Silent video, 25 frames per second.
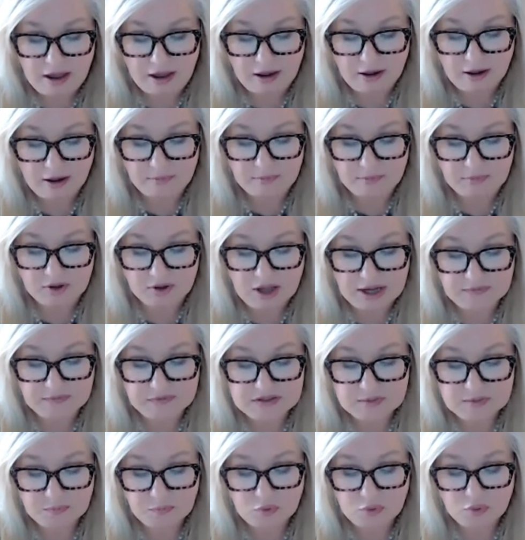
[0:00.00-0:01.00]
Life
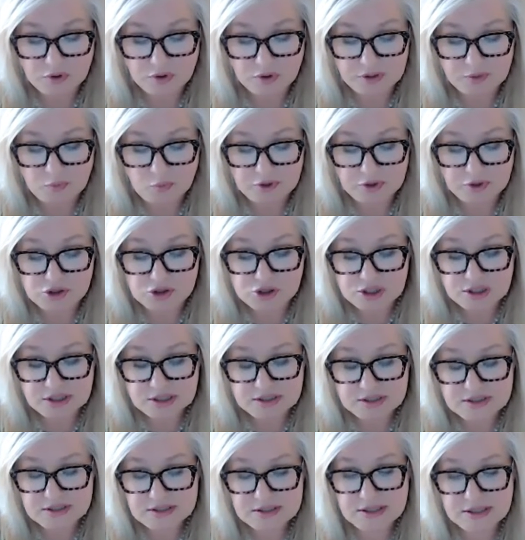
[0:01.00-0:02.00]
support
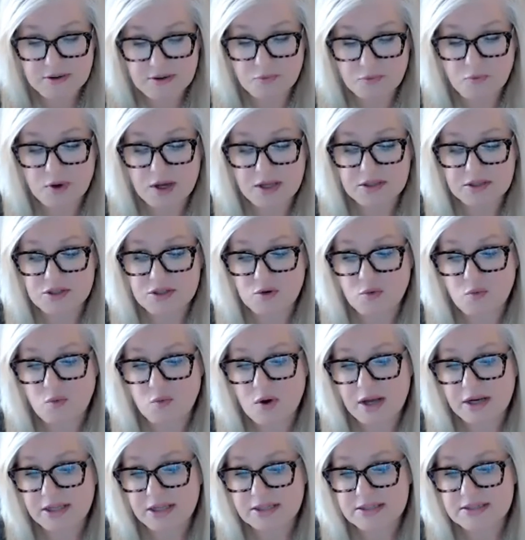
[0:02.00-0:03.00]
wishes, to
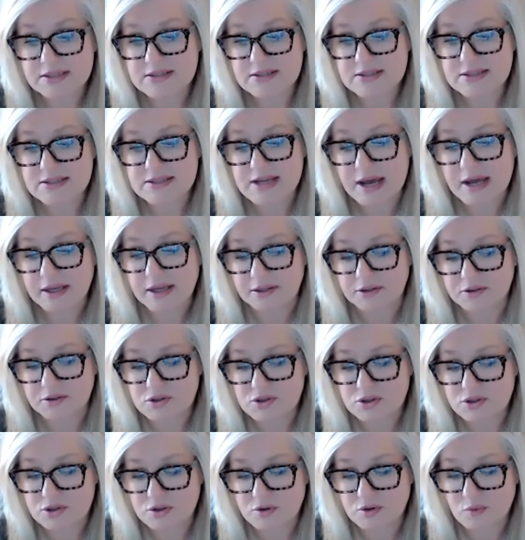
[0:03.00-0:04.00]
what extent
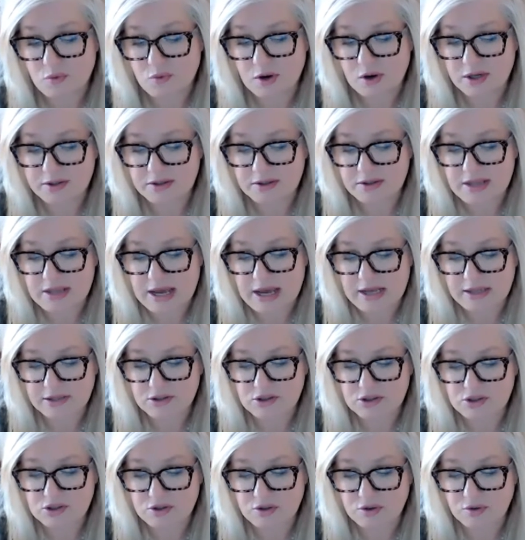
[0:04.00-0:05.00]
do you want that
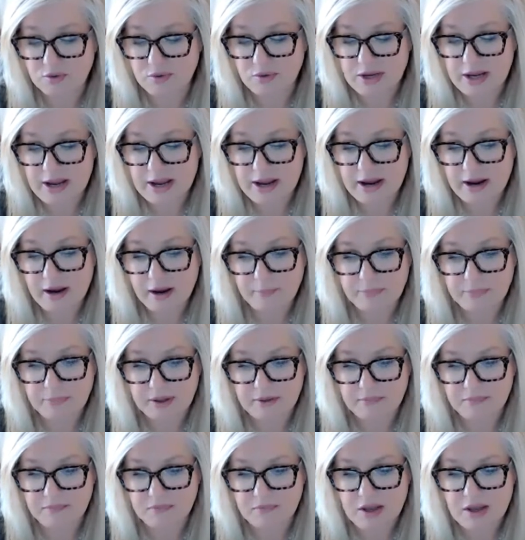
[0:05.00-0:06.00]
to
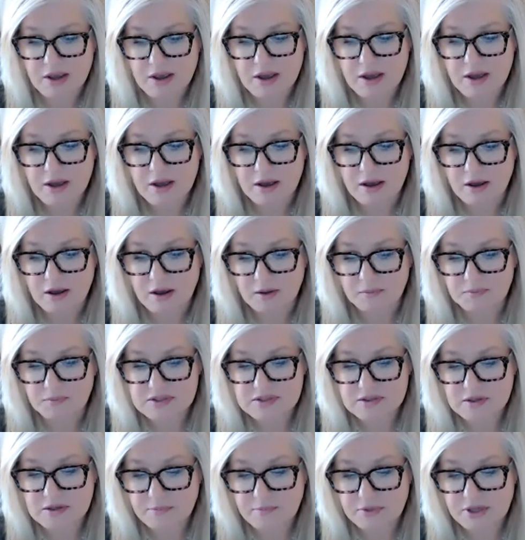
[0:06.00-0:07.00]
happen?
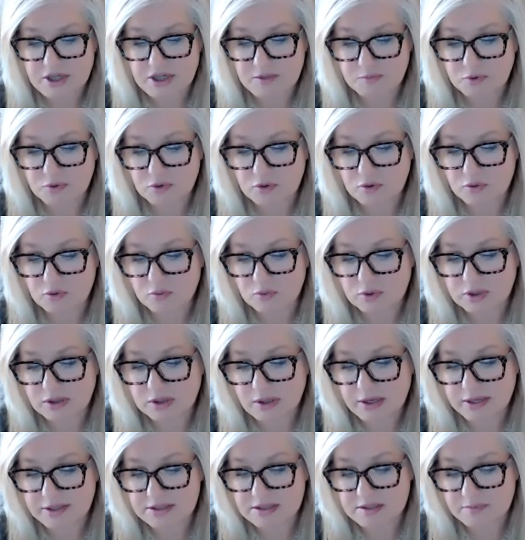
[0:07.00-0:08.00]
Some people would
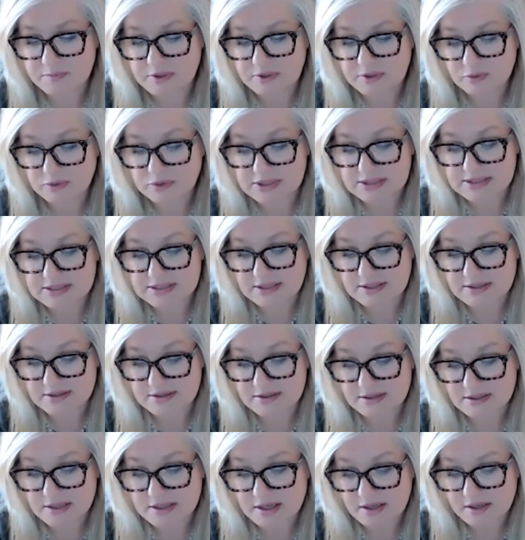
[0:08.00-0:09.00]
like to be
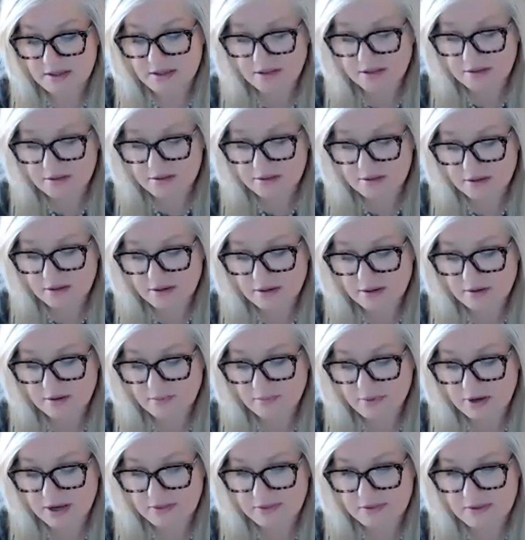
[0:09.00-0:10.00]
resuscitated,
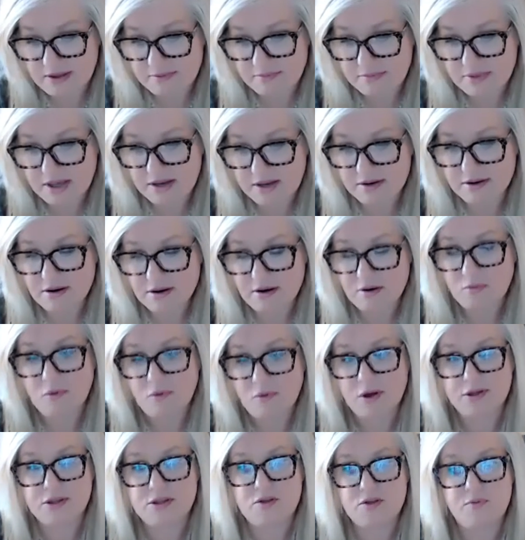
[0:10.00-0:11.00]
but they may not
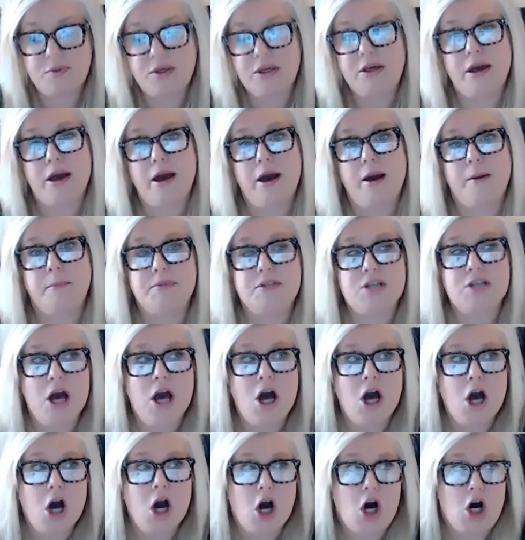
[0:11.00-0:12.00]
want to be kept
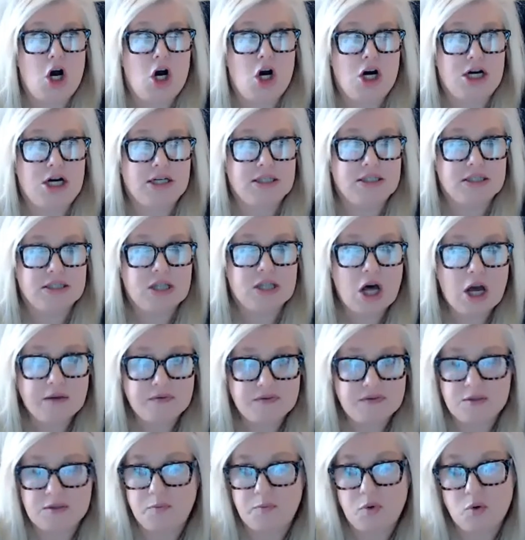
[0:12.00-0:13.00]
on
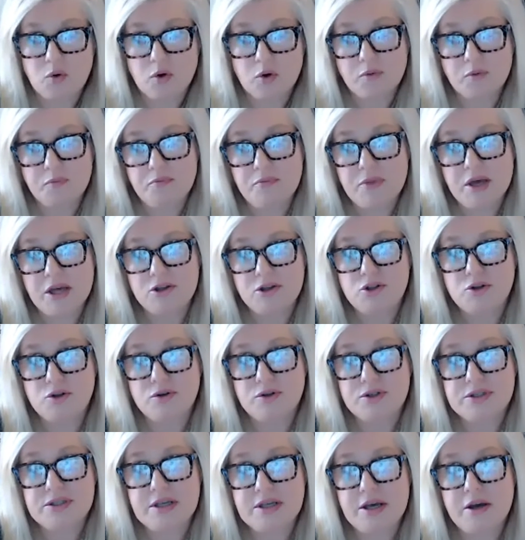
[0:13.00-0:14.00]
life support
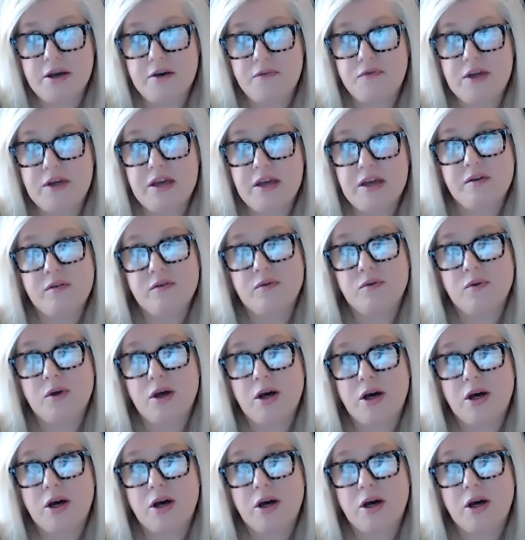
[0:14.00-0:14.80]
measures if a